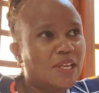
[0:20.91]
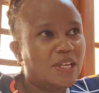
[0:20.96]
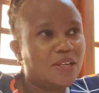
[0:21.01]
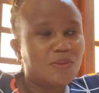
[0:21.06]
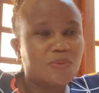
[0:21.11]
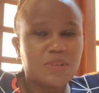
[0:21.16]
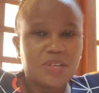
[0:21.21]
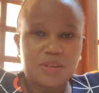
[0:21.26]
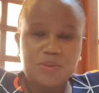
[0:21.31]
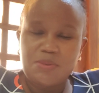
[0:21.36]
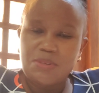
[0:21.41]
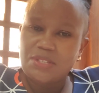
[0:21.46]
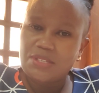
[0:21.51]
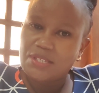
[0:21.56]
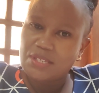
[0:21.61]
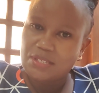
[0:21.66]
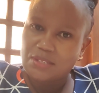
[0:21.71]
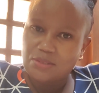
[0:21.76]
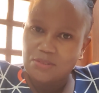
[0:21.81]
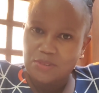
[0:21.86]
And we are doing
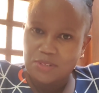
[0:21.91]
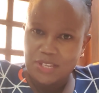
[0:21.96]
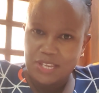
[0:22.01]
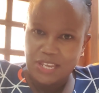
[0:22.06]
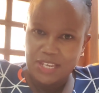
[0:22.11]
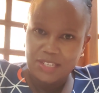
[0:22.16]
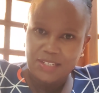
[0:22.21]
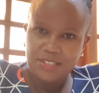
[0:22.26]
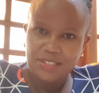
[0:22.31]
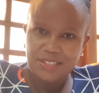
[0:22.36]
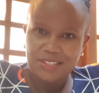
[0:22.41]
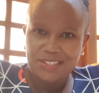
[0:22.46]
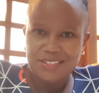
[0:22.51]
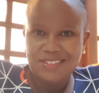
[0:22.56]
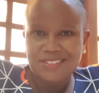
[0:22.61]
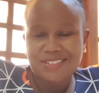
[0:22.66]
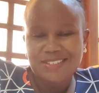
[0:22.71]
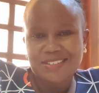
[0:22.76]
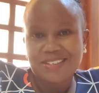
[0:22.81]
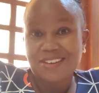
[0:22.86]
season
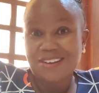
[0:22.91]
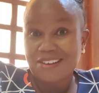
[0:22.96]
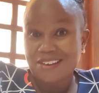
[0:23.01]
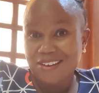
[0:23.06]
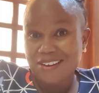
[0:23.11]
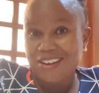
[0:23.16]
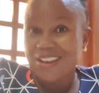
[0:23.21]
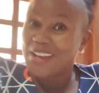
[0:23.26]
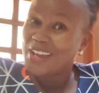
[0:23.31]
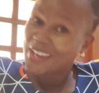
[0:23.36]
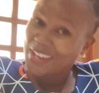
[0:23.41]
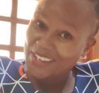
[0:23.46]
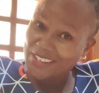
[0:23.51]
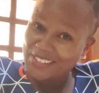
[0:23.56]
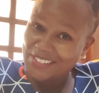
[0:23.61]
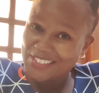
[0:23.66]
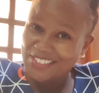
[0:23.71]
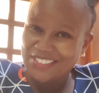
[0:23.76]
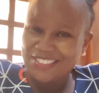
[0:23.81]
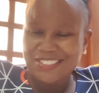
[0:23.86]
8. Huh?
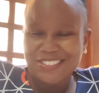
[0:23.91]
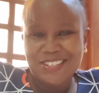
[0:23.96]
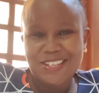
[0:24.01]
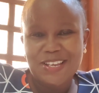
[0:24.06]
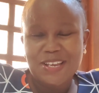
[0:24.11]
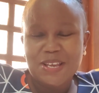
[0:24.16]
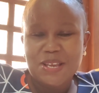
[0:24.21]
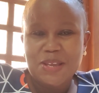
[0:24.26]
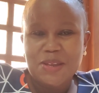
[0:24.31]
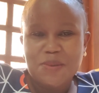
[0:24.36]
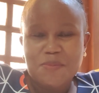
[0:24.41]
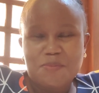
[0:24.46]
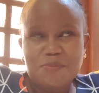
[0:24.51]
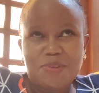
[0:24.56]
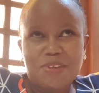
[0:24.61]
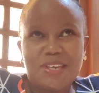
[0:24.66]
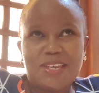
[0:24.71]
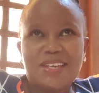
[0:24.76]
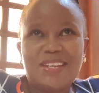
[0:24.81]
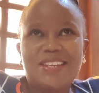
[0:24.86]
8.
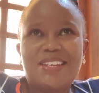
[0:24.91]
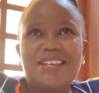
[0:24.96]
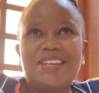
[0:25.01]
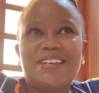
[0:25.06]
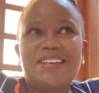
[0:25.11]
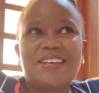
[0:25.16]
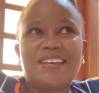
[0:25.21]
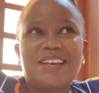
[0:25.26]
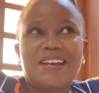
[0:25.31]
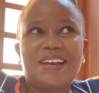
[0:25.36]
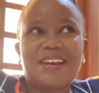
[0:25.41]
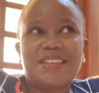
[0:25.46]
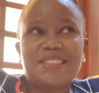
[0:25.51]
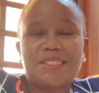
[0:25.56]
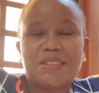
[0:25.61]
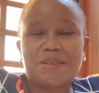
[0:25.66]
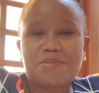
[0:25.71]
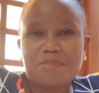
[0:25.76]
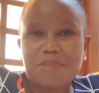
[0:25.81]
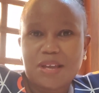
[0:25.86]
Beginning
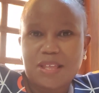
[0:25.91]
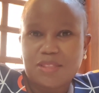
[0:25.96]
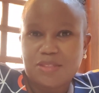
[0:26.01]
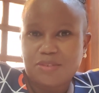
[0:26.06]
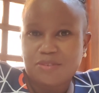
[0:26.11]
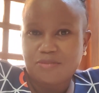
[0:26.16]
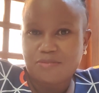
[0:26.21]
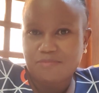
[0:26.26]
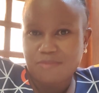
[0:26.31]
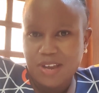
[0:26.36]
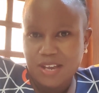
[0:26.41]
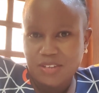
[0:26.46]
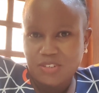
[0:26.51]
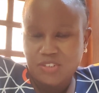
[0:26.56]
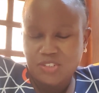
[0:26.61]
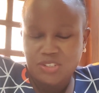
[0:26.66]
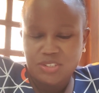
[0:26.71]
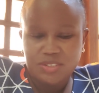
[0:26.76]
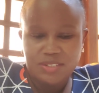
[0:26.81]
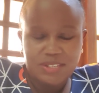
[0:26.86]
in the month of
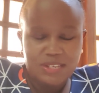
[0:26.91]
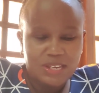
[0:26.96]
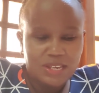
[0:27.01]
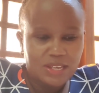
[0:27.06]
March.